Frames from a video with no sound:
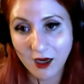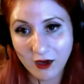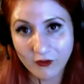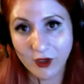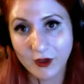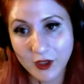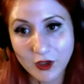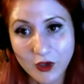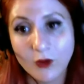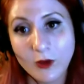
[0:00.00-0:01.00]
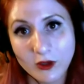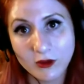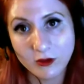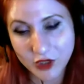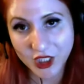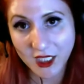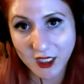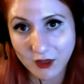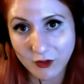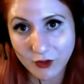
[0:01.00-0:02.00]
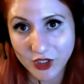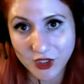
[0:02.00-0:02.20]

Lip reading: for all the noble she, which